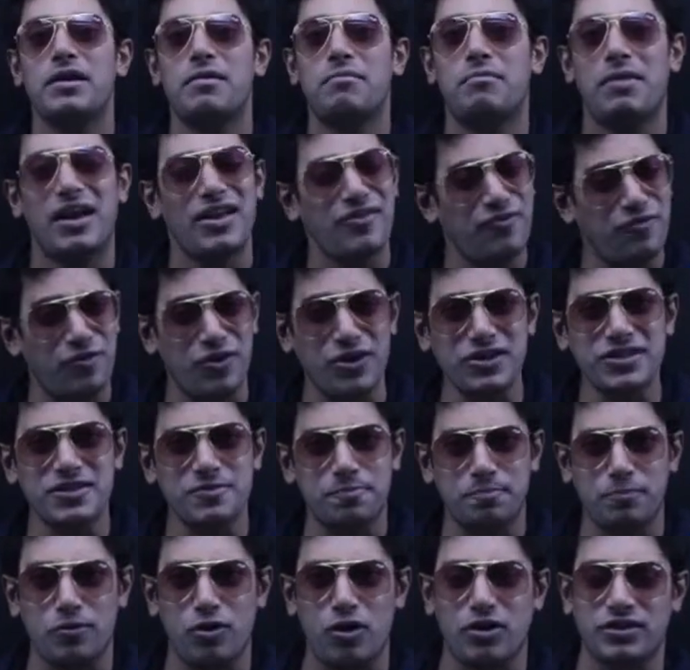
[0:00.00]
my
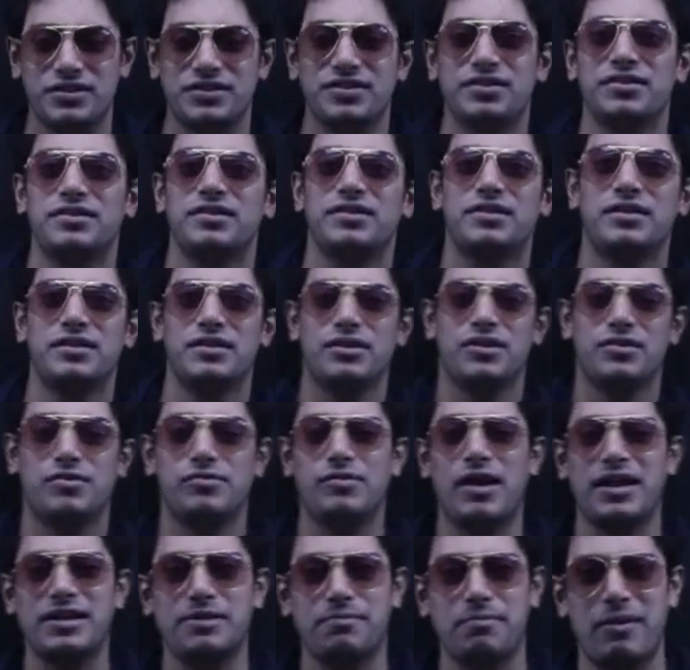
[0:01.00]
first plot,
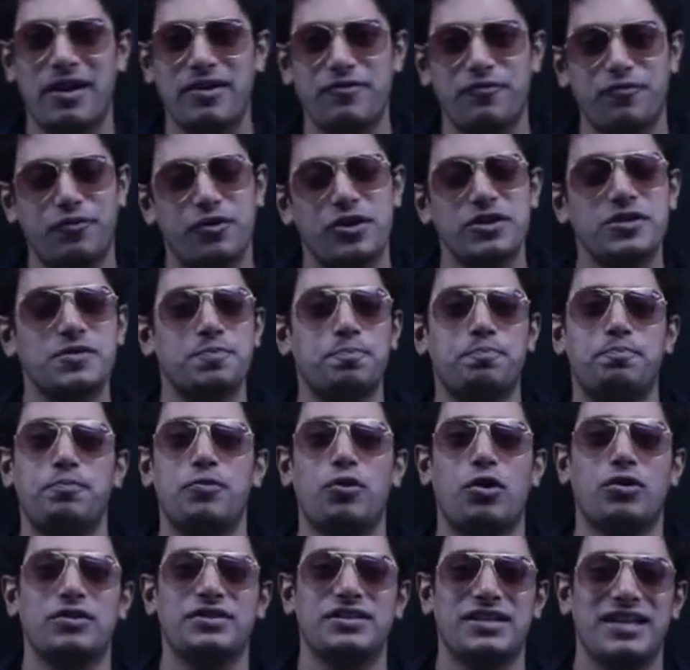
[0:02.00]
right, my first
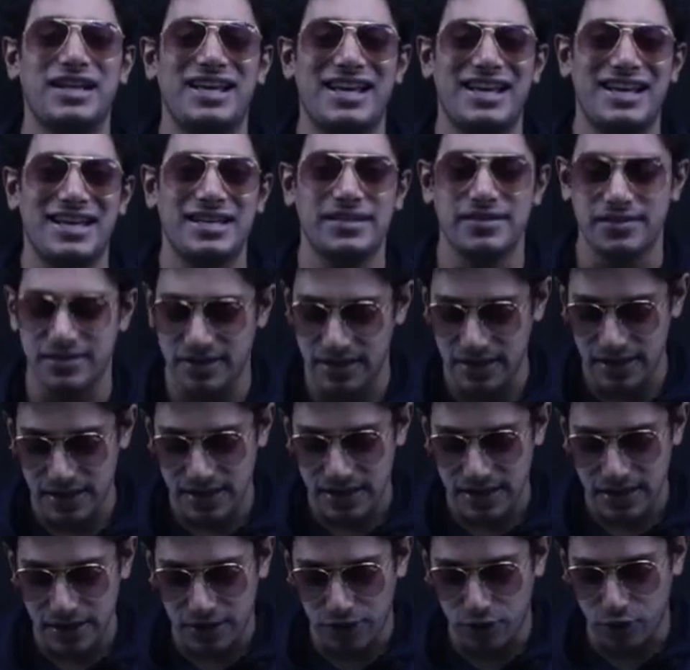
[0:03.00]
plot is
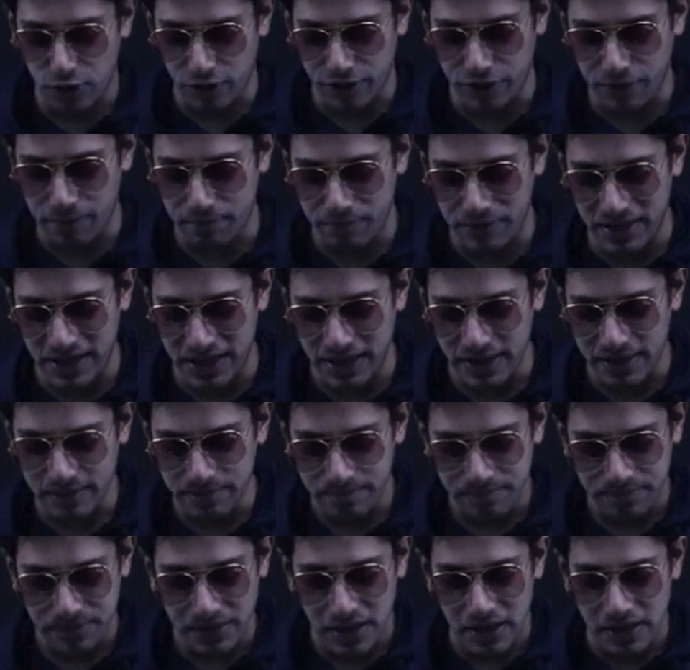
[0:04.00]
going to
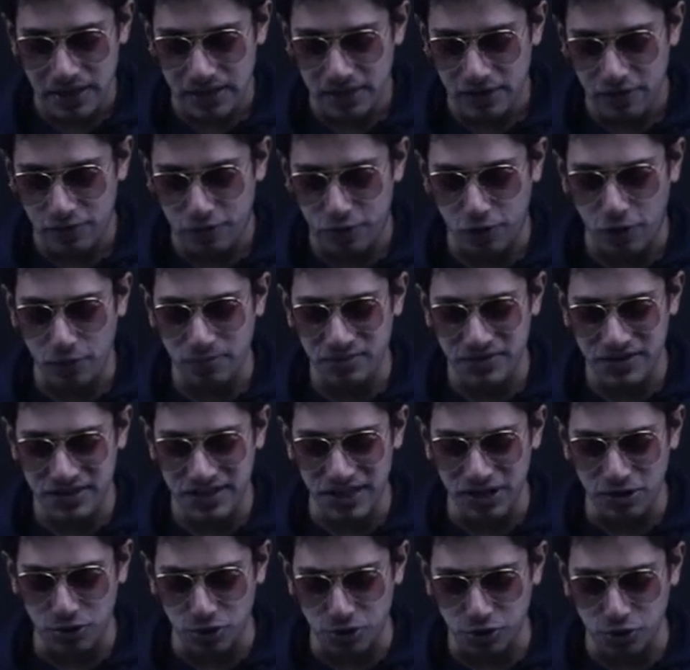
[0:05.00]
be from
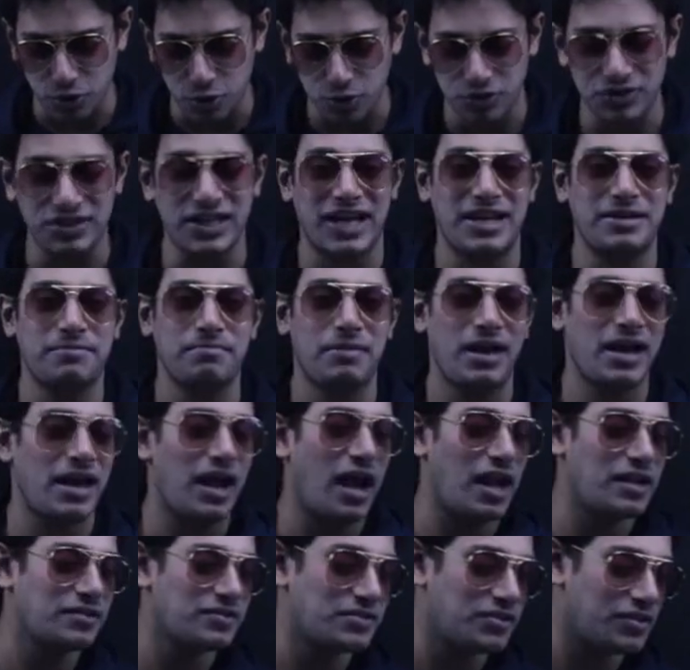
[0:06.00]
0 to 10, my
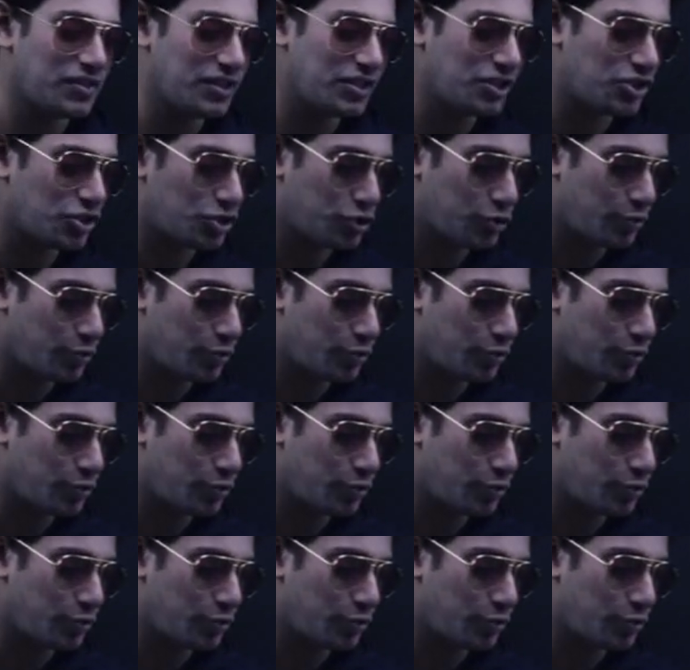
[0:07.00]
answer is